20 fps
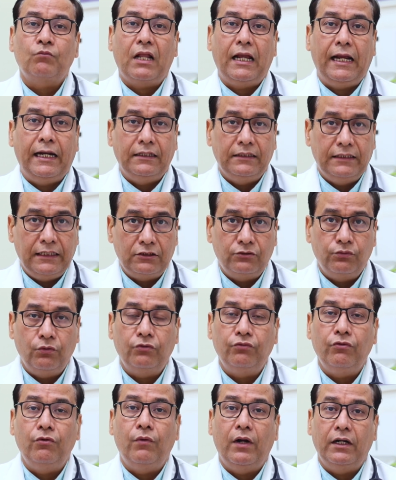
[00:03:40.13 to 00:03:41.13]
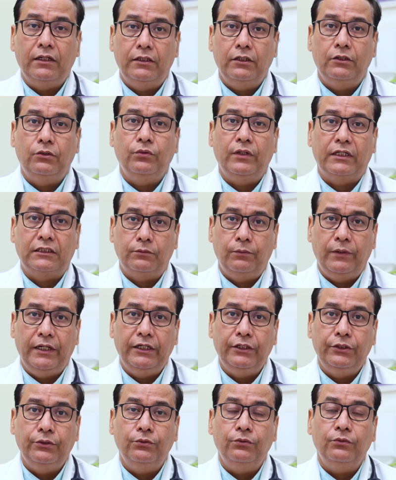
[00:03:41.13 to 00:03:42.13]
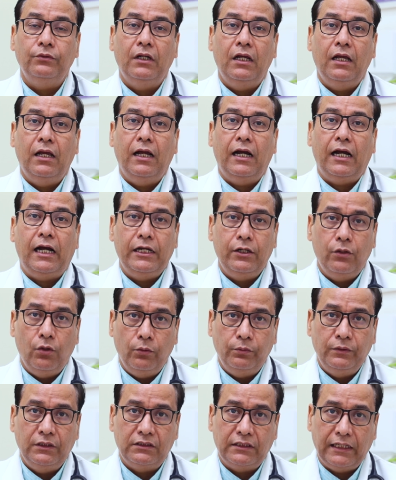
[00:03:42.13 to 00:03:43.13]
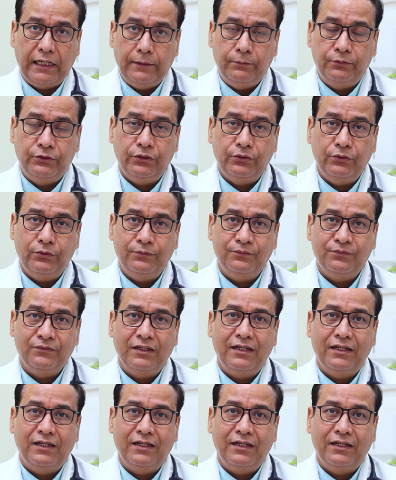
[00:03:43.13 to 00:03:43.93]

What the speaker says: and that's what we wanted to explain you. I hope this helps you.